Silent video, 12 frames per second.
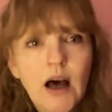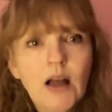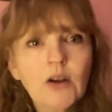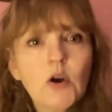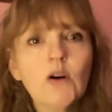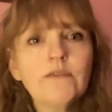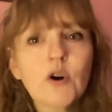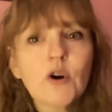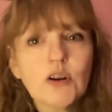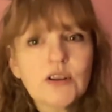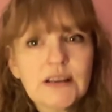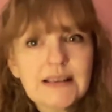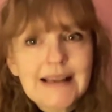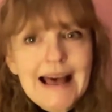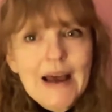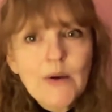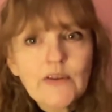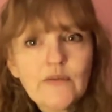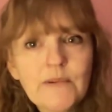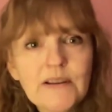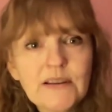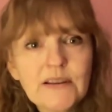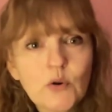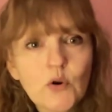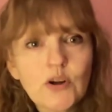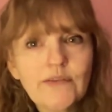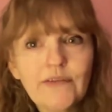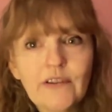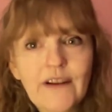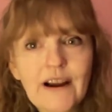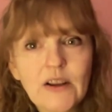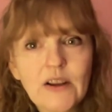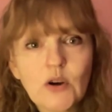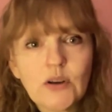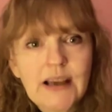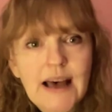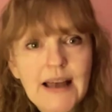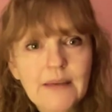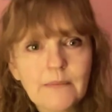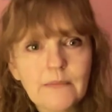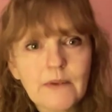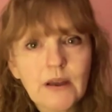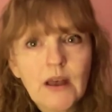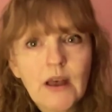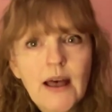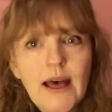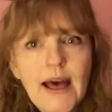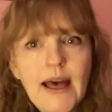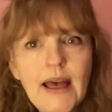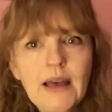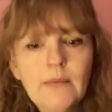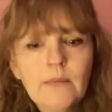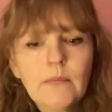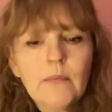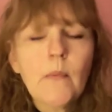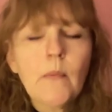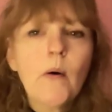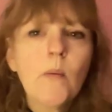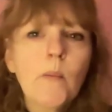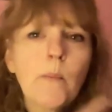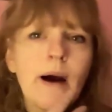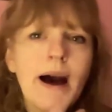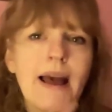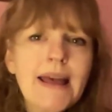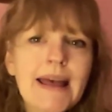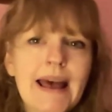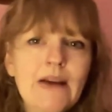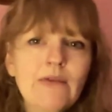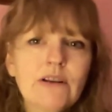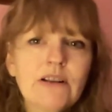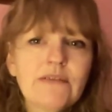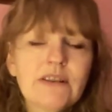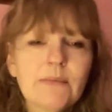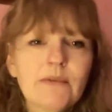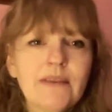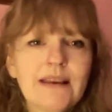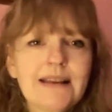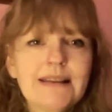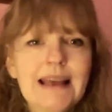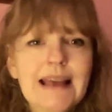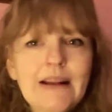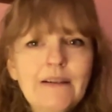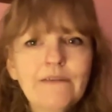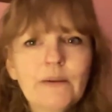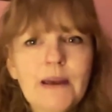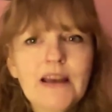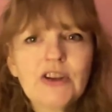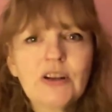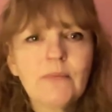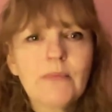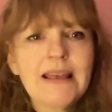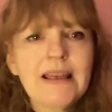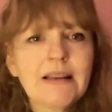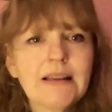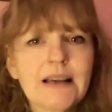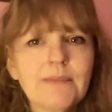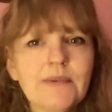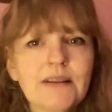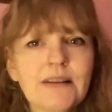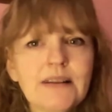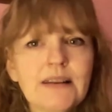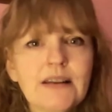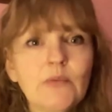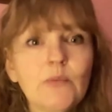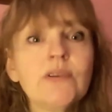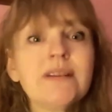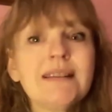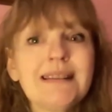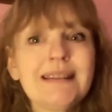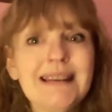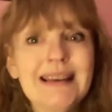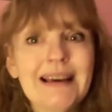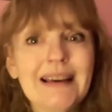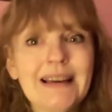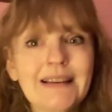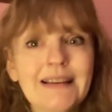a lot of toxins out that have been stored for a very long time. Um, by getting rid of some of these inflammation making substances, we're seeing